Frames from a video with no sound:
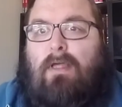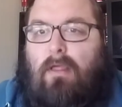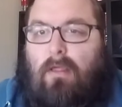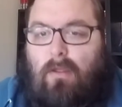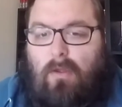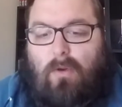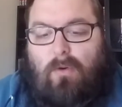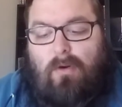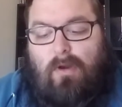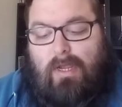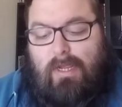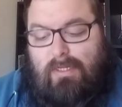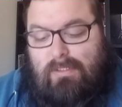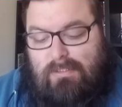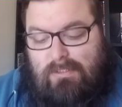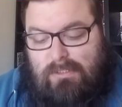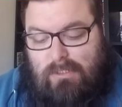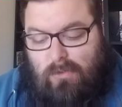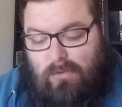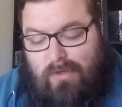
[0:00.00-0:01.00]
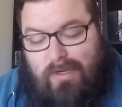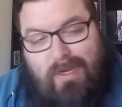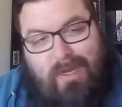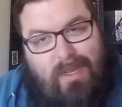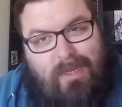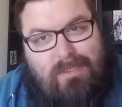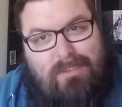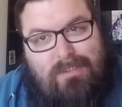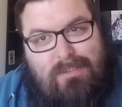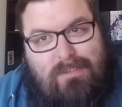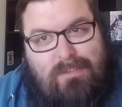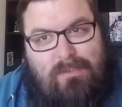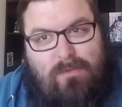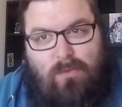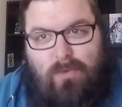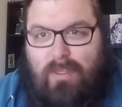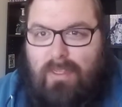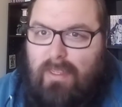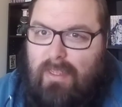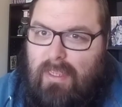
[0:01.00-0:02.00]
All right, so next
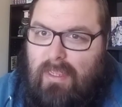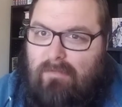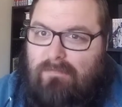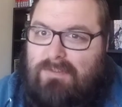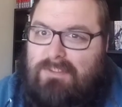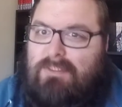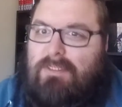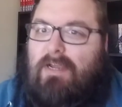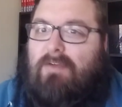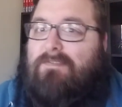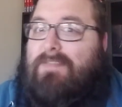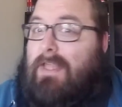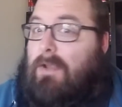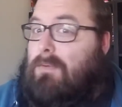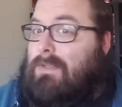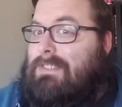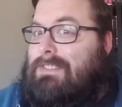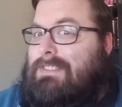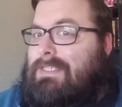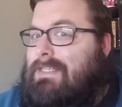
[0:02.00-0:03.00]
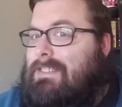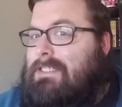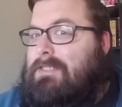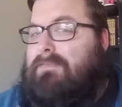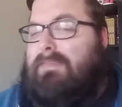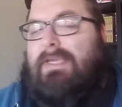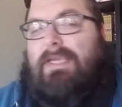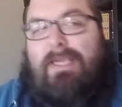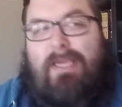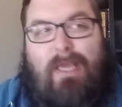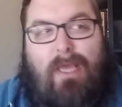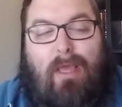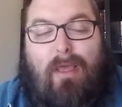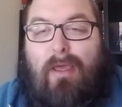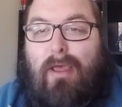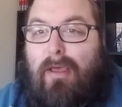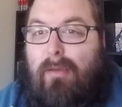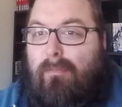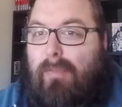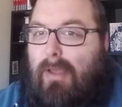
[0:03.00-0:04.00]
we have stuff that was sent to me
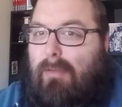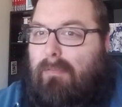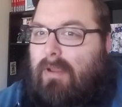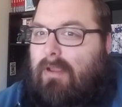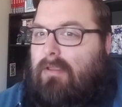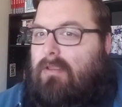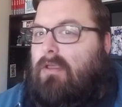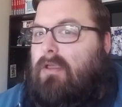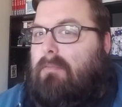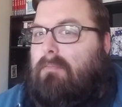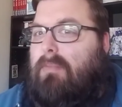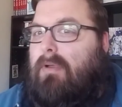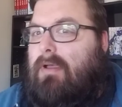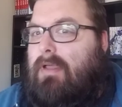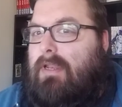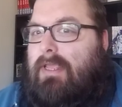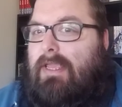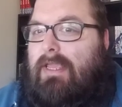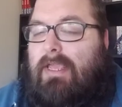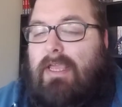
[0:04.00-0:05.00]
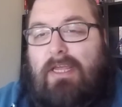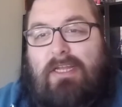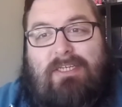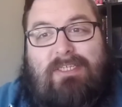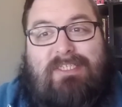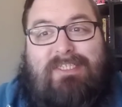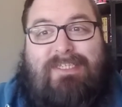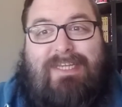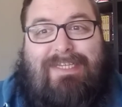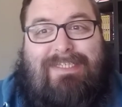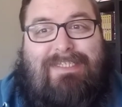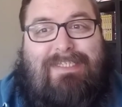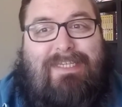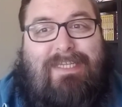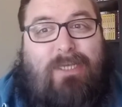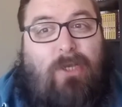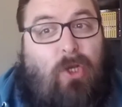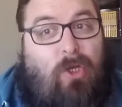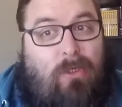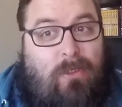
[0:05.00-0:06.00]
by my good buddy,
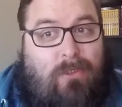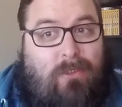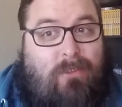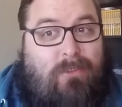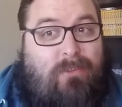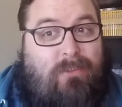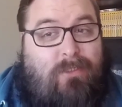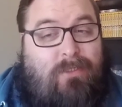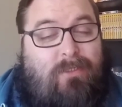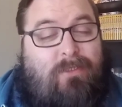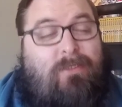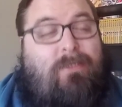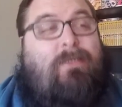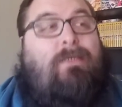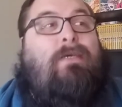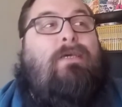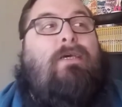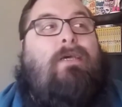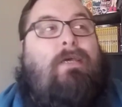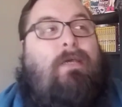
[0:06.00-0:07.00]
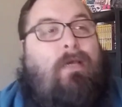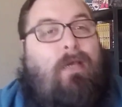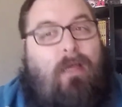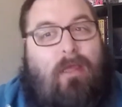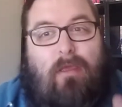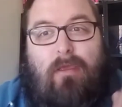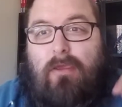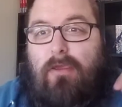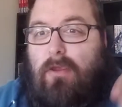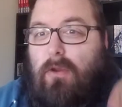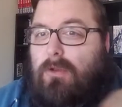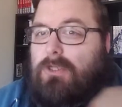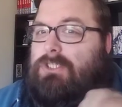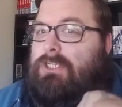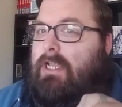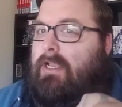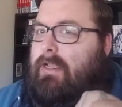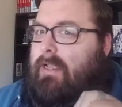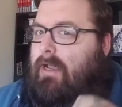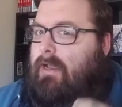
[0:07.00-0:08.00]
Justy Hooked. Go
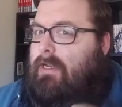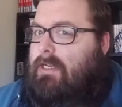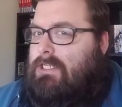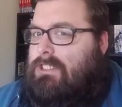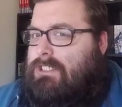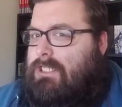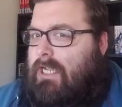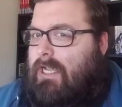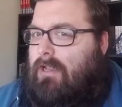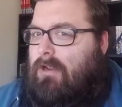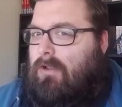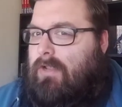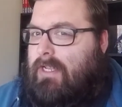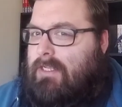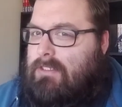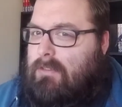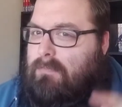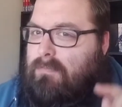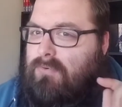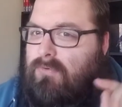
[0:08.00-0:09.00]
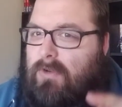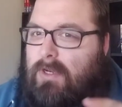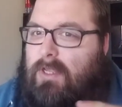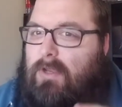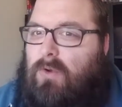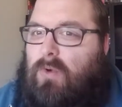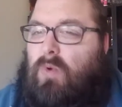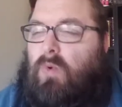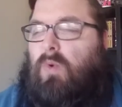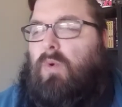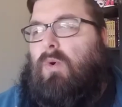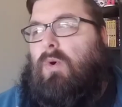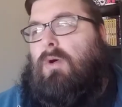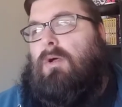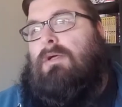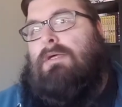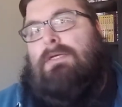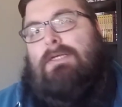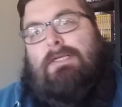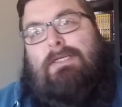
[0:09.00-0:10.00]
check out his channel. He's a pretty
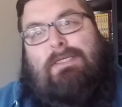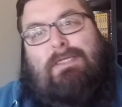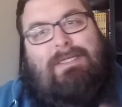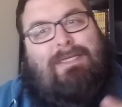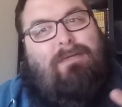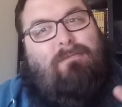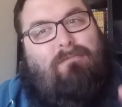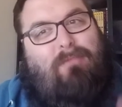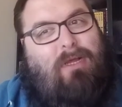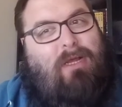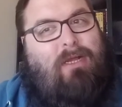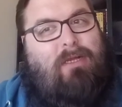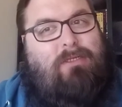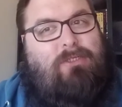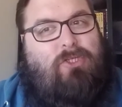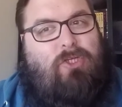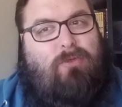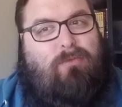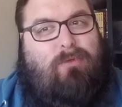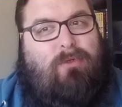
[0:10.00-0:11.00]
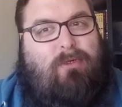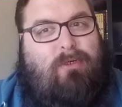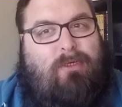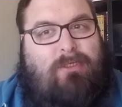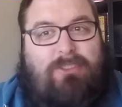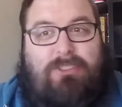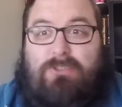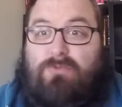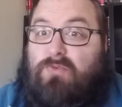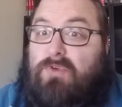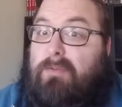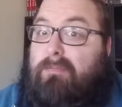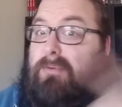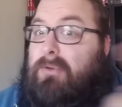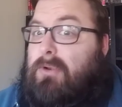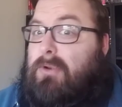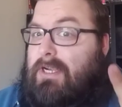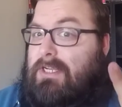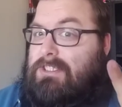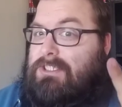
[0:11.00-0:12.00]
cool manga tuber. Just
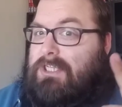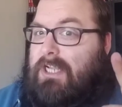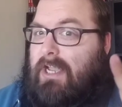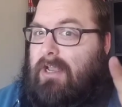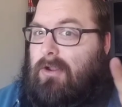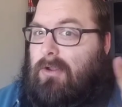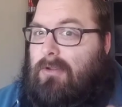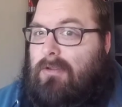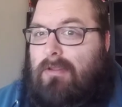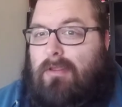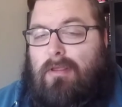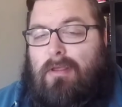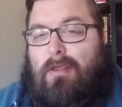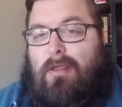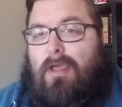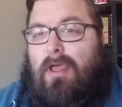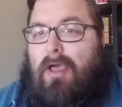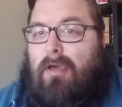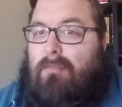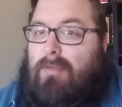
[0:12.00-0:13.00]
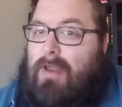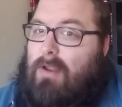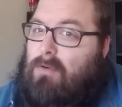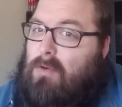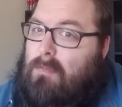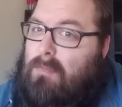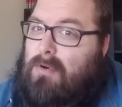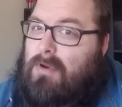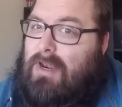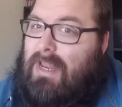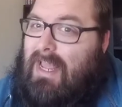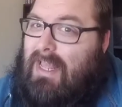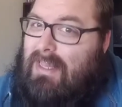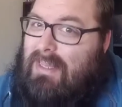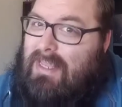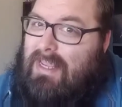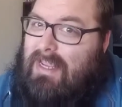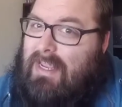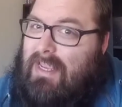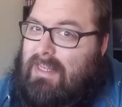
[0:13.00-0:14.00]
rebooted his channel, but I will put a
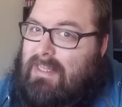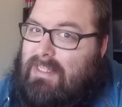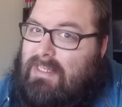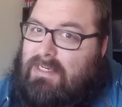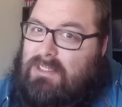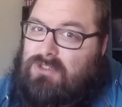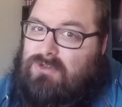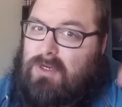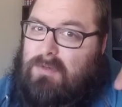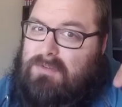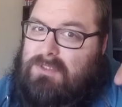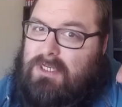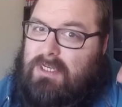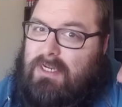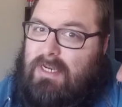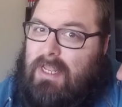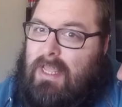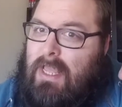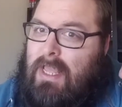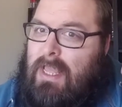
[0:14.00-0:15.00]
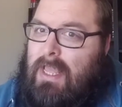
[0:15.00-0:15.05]
link in the description